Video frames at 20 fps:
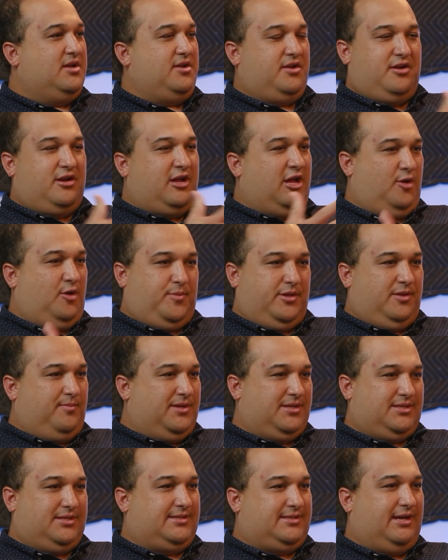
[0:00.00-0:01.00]
you're not helping the
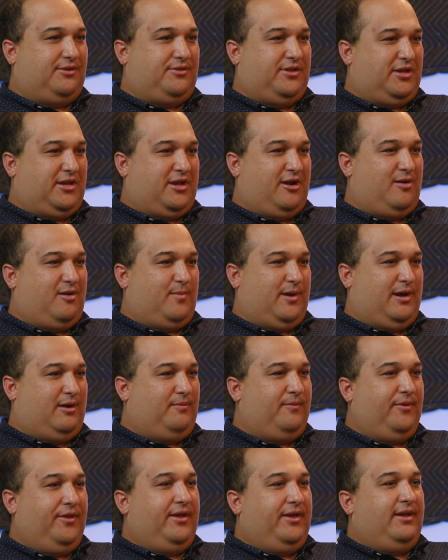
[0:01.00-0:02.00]
business out that you care right. about.
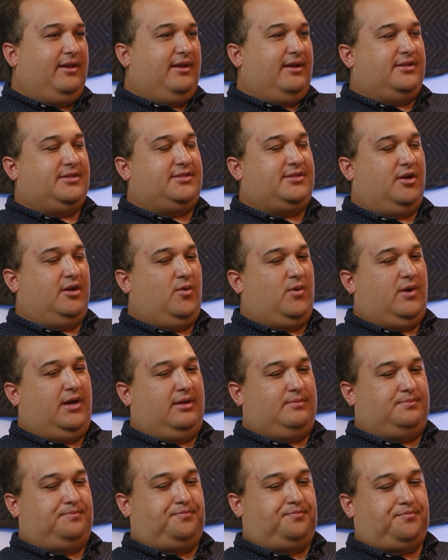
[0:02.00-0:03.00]
And so
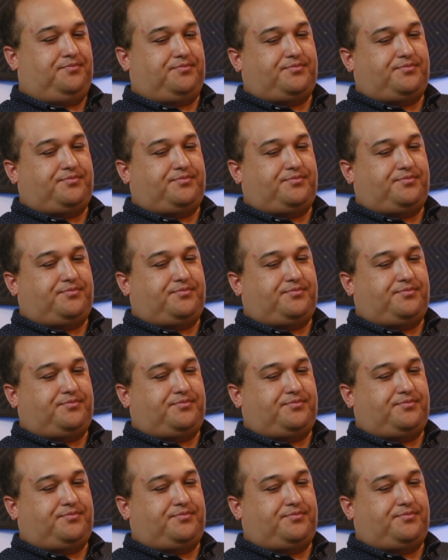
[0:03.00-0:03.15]
um,